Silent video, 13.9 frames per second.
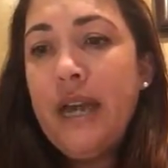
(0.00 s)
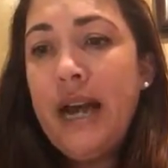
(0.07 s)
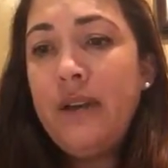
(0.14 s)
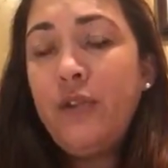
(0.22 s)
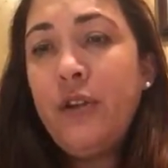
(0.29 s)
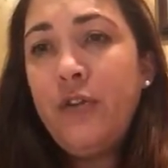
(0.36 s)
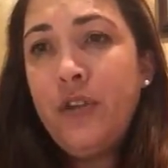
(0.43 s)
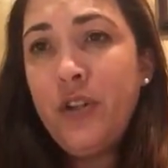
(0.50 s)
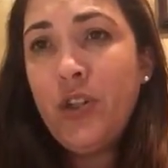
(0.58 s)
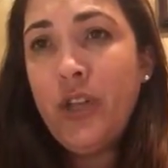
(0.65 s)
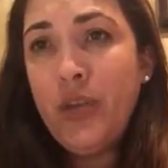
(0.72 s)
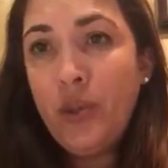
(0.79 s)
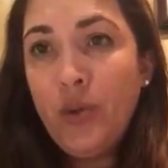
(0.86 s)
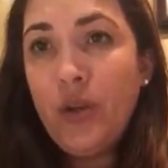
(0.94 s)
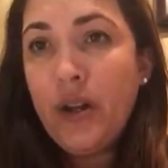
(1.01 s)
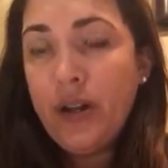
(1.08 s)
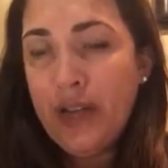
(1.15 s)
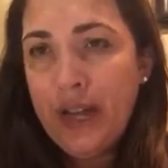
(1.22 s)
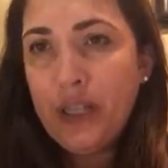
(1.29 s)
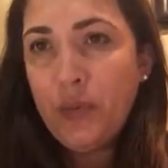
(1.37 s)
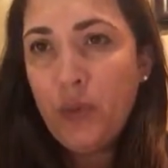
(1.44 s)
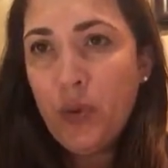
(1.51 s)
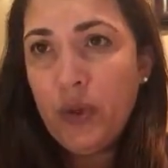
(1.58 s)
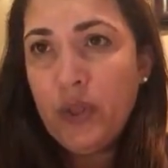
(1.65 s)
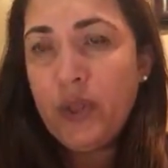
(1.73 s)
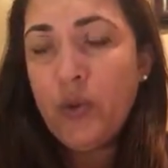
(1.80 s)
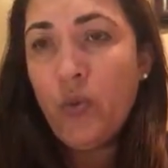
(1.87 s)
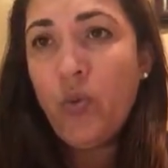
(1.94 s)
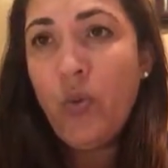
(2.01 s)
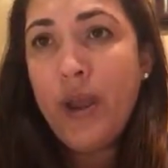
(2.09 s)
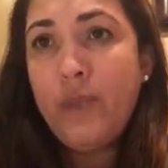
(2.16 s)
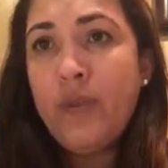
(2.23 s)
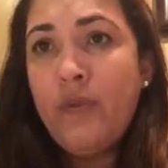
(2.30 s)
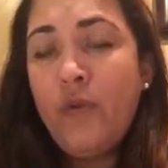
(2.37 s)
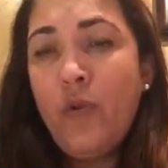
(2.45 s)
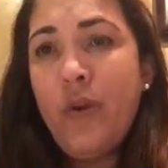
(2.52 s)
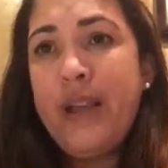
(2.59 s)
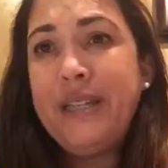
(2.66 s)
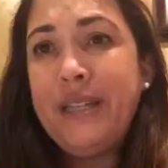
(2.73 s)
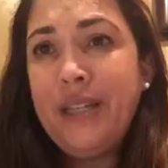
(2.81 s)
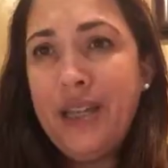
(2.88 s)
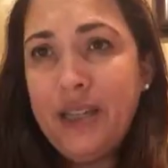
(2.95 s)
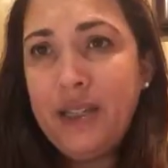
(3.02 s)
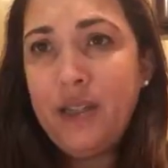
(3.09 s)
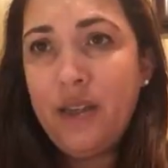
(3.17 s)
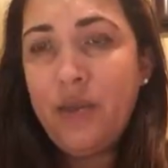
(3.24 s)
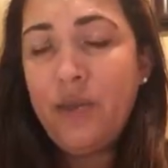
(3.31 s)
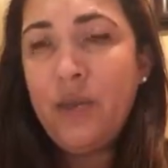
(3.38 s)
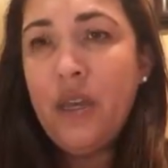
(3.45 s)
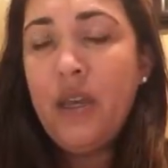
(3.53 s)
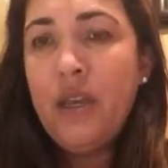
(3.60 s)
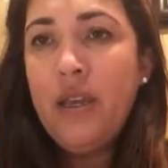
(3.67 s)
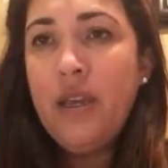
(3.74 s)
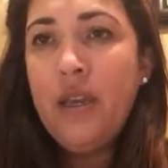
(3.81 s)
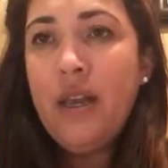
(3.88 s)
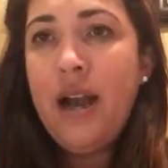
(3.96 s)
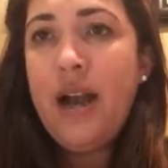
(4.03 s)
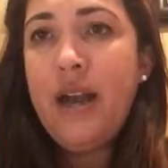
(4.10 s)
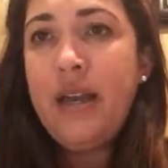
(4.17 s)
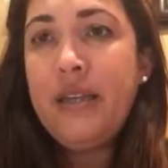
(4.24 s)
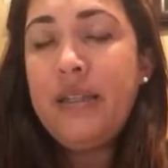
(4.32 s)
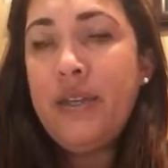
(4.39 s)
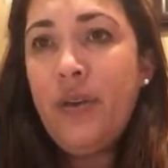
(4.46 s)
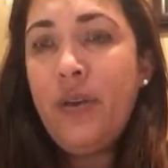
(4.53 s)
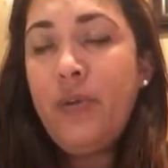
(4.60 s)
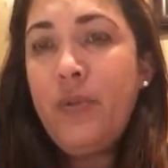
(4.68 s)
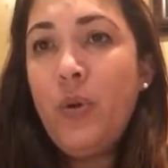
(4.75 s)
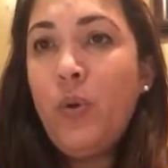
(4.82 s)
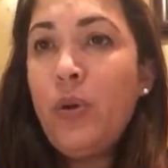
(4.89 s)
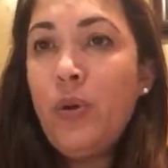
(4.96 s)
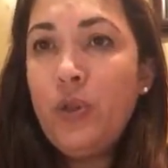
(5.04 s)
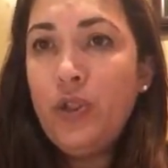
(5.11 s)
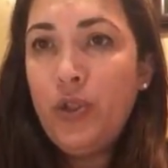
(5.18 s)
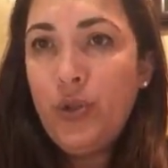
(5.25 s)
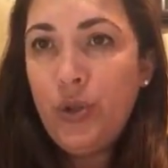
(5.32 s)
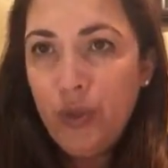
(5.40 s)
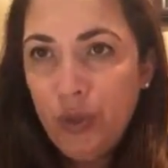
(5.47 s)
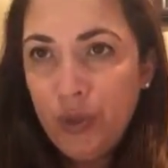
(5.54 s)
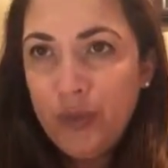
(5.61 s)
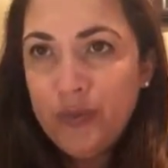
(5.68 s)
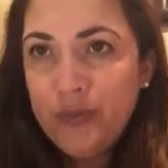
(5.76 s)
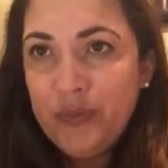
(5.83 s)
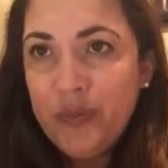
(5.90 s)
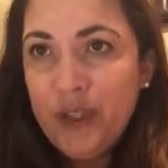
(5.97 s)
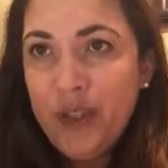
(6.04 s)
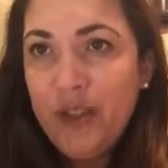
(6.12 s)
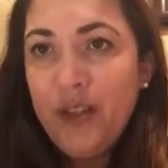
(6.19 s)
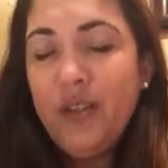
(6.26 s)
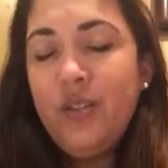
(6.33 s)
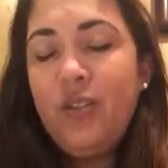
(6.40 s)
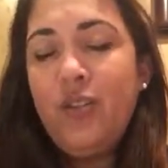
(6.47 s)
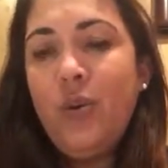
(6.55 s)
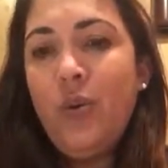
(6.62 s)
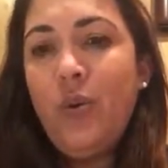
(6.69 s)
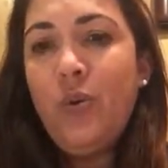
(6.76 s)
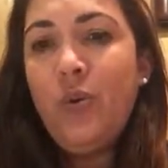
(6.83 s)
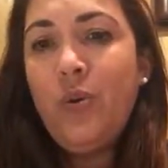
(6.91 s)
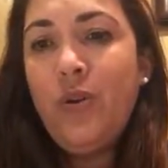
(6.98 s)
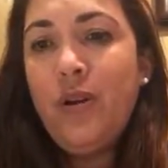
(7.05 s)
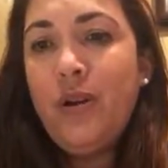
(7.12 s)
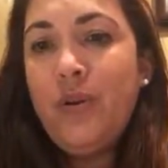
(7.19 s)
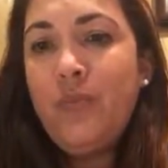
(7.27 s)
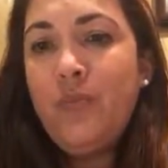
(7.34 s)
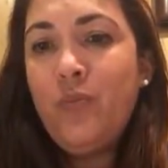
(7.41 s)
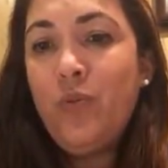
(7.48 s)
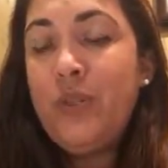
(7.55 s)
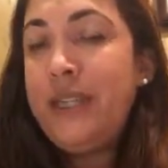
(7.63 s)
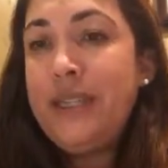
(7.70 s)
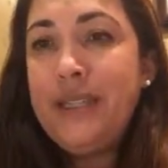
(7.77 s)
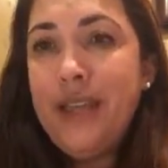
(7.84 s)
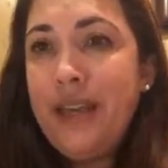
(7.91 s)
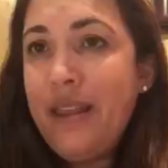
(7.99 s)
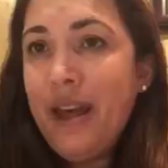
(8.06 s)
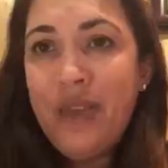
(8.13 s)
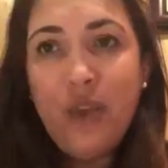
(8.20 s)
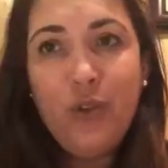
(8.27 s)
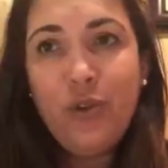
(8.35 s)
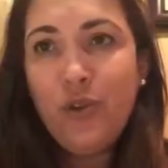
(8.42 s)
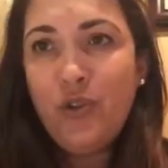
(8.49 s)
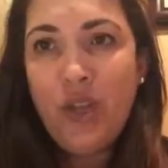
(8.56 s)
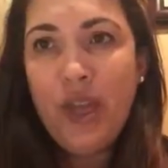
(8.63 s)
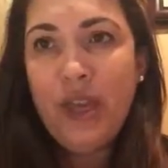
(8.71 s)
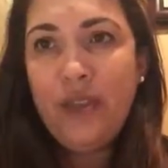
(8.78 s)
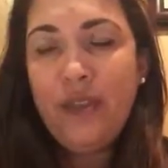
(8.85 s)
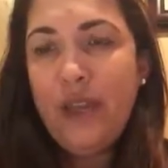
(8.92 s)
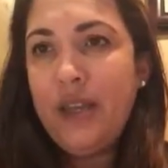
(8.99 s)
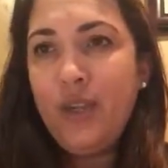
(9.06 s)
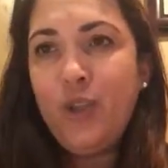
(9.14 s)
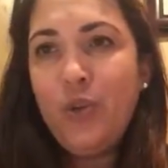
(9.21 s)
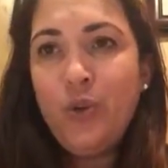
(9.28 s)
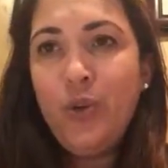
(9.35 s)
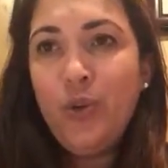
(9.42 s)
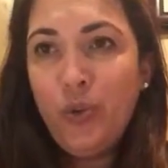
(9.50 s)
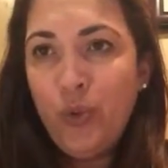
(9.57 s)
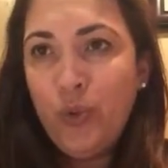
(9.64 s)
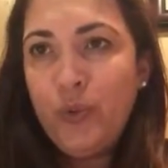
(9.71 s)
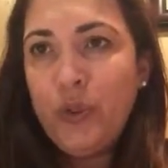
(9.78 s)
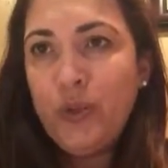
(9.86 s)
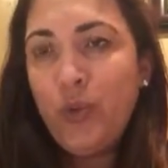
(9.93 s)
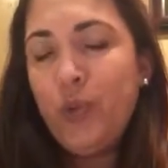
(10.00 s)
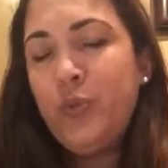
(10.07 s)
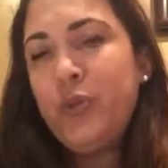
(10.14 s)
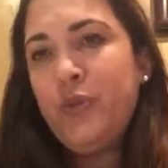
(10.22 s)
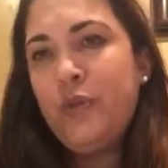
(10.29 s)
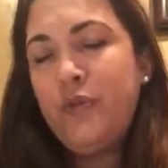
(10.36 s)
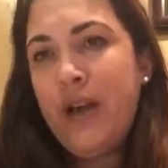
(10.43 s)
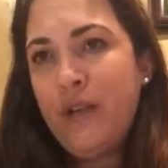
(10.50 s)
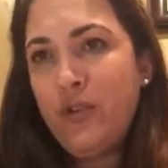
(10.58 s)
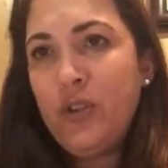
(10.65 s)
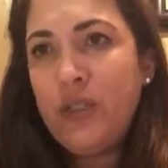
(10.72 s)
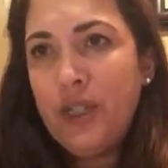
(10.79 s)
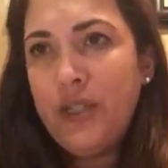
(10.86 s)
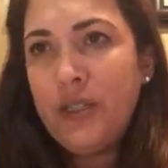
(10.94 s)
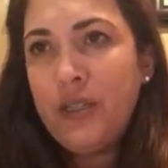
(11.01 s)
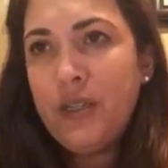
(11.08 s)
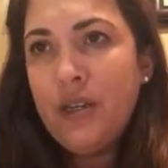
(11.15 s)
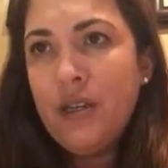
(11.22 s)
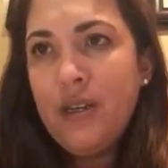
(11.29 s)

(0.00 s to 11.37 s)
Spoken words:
After I finish that unit on exponents, right before I test them, I tell them that we're going to Kahoot. So once I say that, they understand, they get into their groups of 5 or 6.